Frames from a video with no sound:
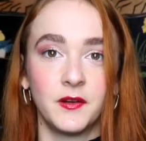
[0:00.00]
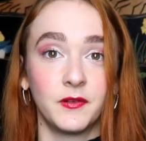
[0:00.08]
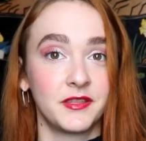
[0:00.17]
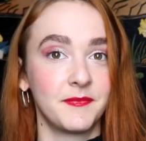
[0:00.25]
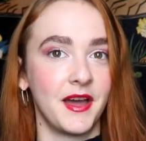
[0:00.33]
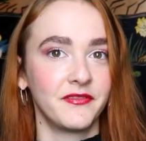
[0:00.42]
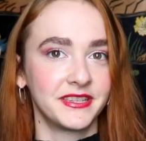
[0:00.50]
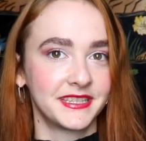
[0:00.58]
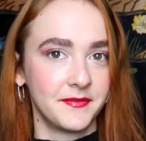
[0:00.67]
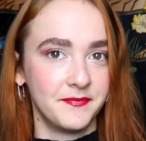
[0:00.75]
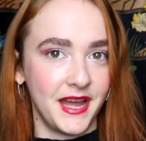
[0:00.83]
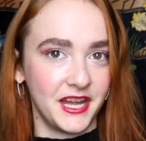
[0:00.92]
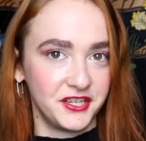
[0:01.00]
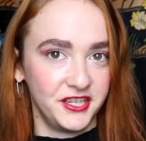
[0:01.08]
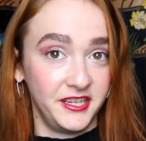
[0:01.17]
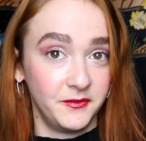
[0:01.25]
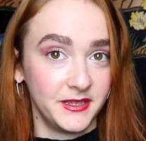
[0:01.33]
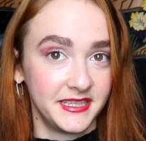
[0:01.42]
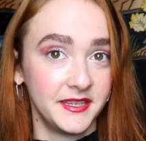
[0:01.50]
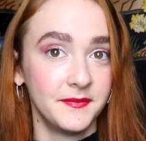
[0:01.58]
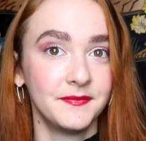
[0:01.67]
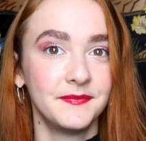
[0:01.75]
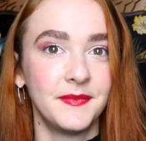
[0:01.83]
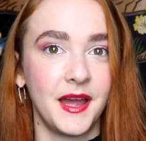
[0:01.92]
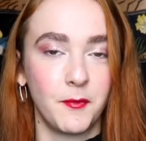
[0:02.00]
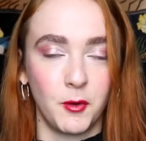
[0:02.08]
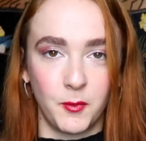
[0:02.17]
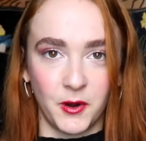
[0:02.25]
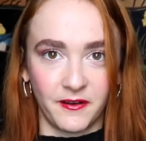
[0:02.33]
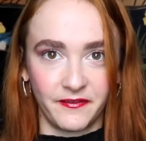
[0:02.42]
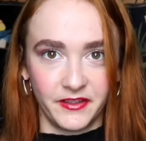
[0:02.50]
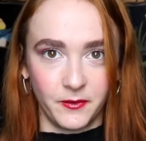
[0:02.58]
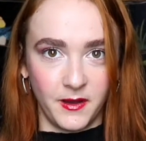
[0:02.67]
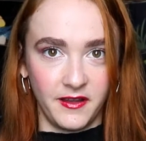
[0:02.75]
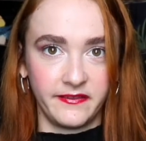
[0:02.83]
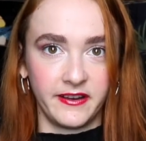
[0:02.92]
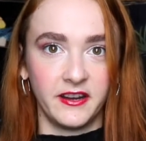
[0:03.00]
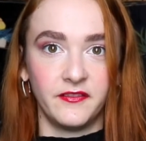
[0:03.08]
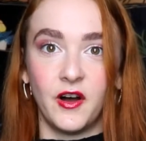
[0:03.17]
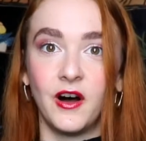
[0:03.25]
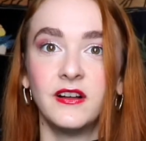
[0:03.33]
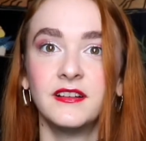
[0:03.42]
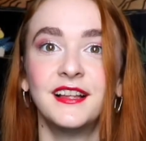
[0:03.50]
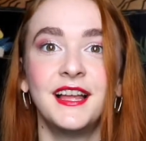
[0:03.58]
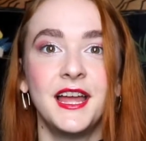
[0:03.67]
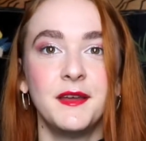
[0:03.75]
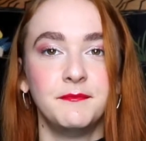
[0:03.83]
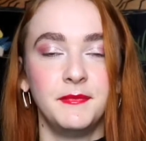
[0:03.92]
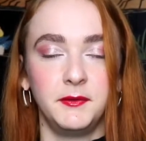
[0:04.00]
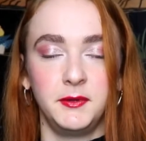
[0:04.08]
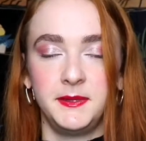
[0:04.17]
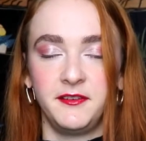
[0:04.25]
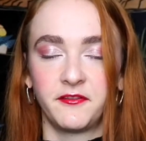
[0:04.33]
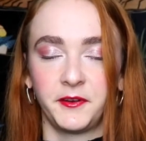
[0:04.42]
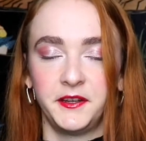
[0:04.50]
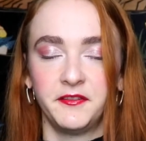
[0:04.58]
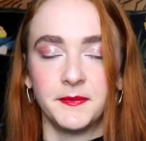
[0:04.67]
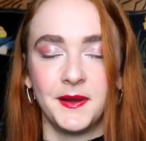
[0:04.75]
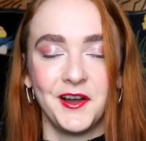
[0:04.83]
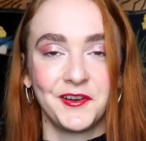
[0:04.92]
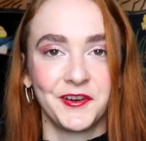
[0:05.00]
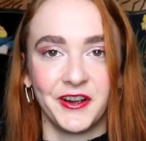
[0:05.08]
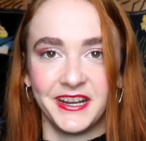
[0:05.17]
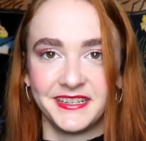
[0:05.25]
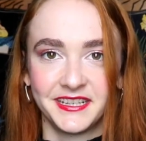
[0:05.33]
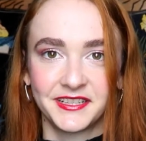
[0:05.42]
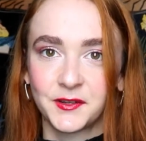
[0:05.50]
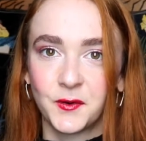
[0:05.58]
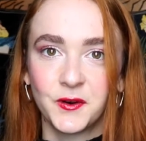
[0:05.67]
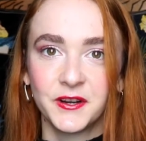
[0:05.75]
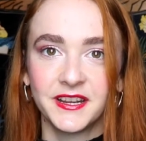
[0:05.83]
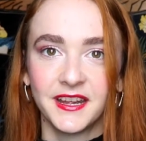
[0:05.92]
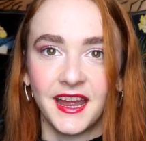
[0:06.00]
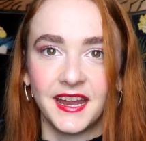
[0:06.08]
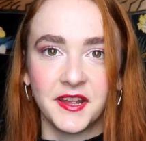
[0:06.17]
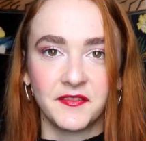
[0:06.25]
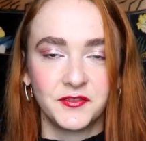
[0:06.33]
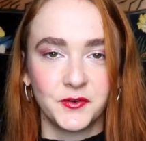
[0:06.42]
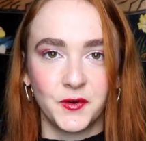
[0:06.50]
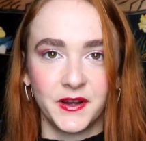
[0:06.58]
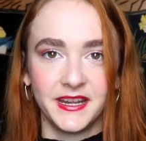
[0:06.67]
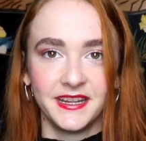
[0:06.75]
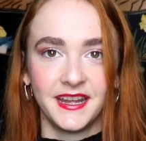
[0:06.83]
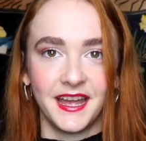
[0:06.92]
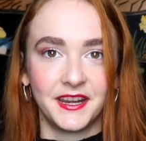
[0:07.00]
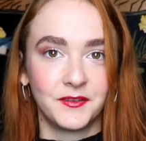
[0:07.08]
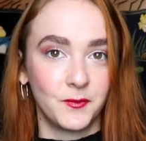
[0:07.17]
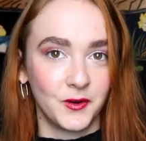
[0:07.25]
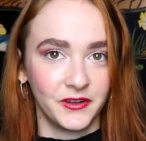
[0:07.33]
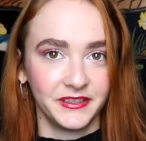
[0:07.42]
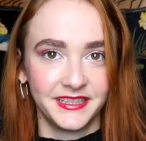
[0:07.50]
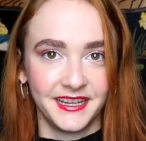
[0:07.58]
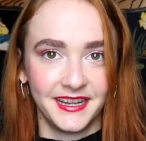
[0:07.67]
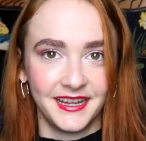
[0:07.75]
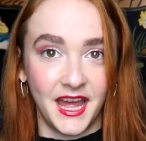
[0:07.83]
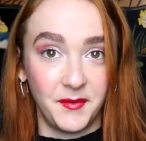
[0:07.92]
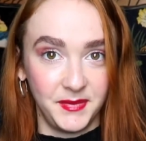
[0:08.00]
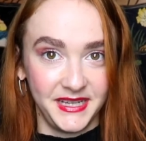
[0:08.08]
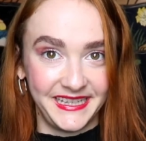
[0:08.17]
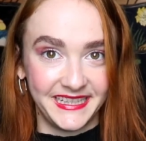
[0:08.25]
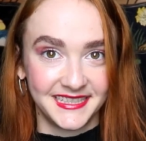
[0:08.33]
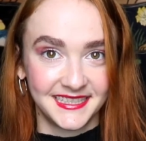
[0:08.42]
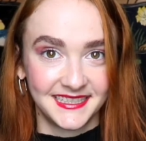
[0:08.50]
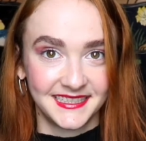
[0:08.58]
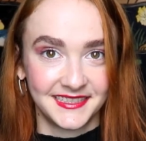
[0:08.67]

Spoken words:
With boundless compassion and wisdom, I will work for the welfare of all. May we be free from hunger and discord and have joy and a world at peace.